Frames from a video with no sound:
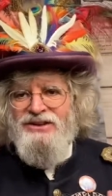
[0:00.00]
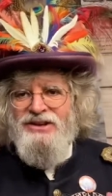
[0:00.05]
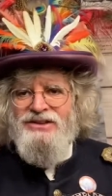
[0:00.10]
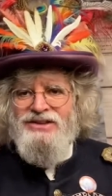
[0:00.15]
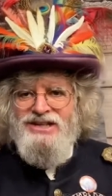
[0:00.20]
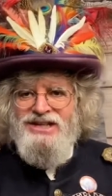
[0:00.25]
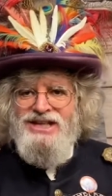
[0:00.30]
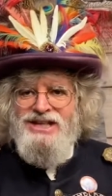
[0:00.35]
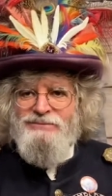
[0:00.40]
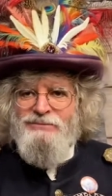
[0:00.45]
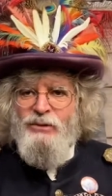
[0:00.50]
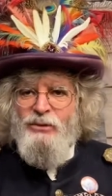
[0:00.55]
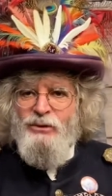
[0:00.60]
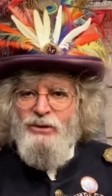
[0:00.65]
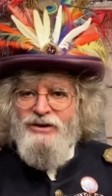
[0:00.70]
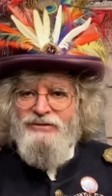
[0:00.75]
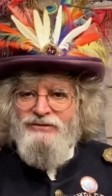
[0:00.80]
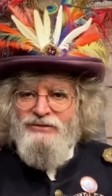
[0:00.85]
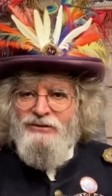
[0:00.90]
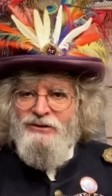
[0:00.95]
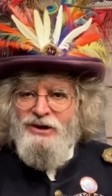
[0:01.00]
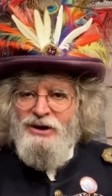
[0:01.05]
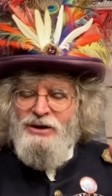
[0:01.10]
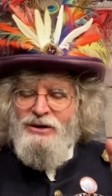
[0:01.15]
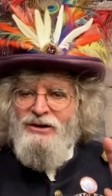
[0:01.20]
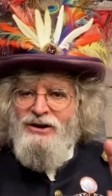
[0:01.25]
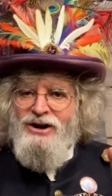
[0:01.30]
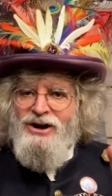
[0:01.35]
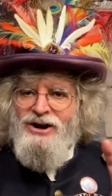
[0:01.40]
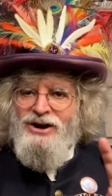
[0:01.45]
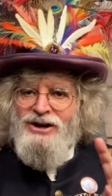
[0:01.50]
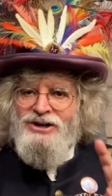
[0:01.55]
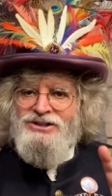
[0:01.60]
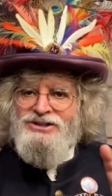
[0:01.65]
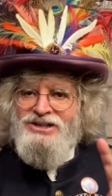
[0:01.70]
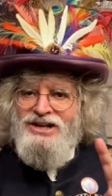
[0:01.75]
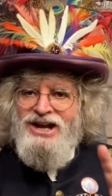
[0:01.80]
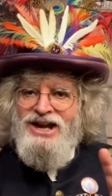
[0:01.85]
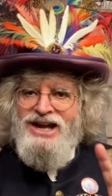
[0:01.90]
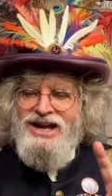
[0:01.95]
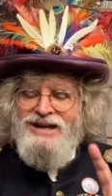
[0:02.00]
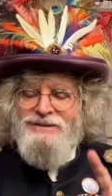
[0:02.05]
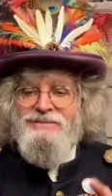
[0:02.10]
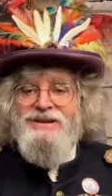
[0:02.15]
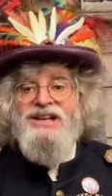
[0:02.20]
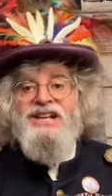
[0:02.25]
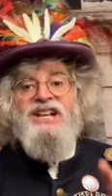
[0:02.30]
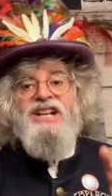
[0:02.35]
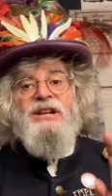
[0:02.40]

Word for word: on the keyboard for a long time,